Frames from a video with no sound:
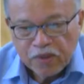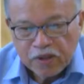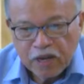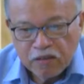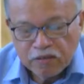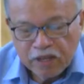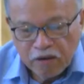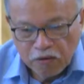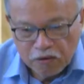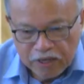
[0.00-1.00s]

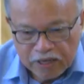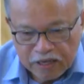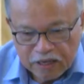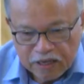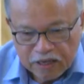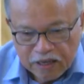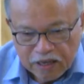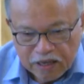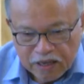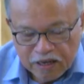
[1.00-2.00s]
cataloging
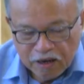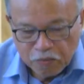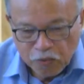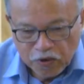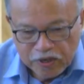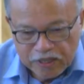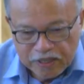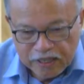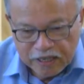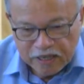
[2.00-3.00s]
in a more
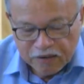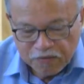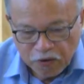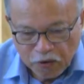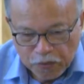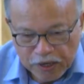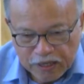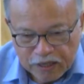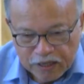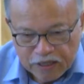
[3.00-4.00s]
detailed format
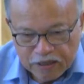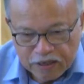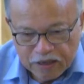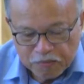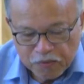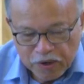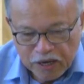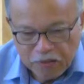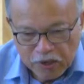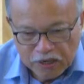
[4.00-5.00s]
the Malay
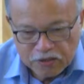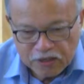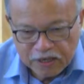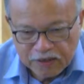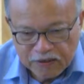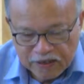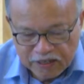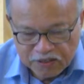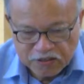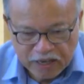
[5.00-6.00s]
manuscript in
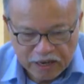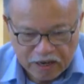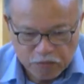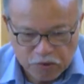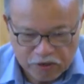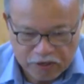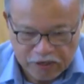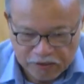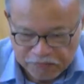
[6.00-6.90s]
ISTAC library.